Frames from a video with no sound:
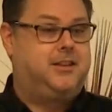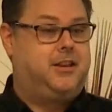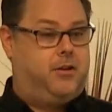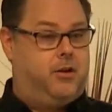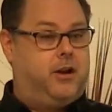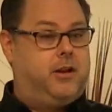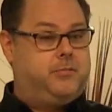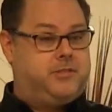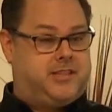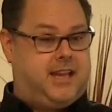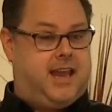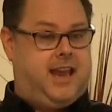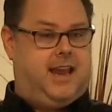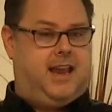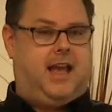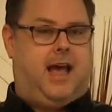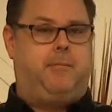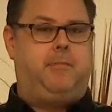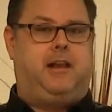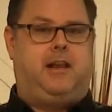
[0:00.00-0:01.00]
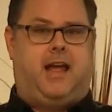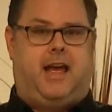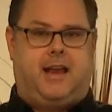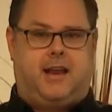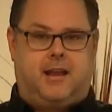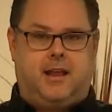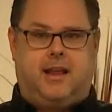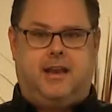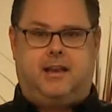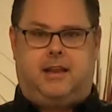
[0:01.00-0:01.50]
You know what I'm saying? I mean,
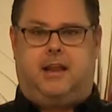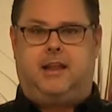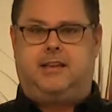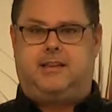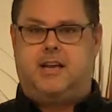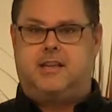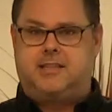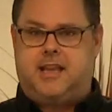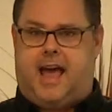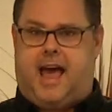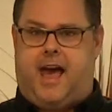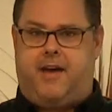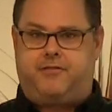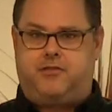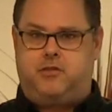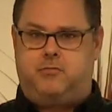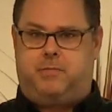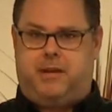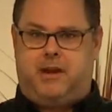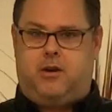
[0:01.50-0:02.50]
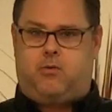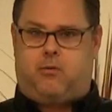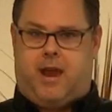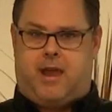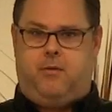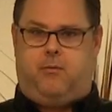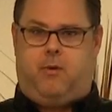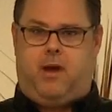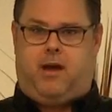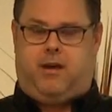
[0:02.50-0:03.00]
like, it, it doesn't have to be
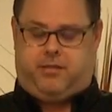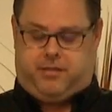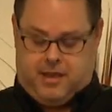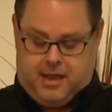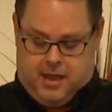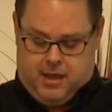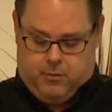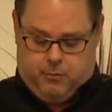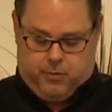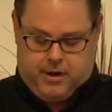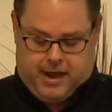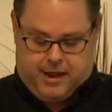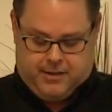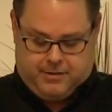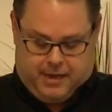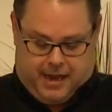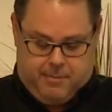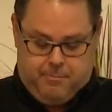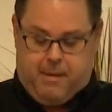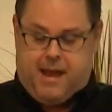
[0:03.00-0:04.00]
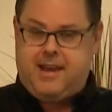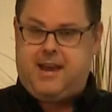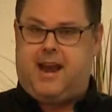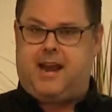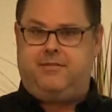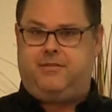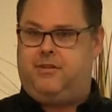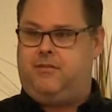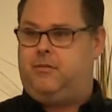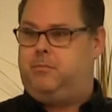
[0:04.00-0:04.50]
great wealth. We're not, it might
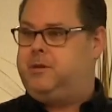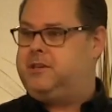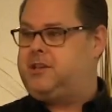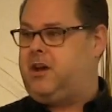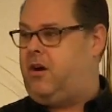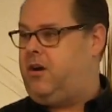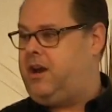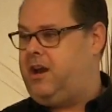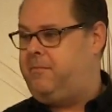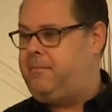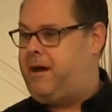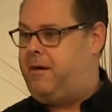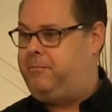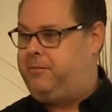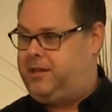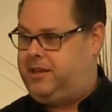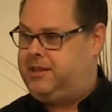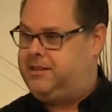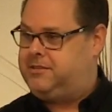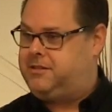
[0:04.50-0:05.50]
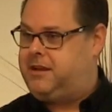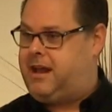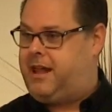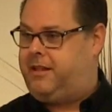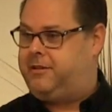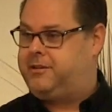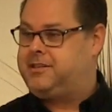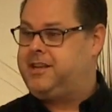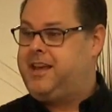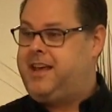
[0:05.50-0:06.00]
not have even been talking about millions of
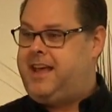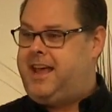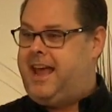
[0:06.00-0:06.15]
dollars.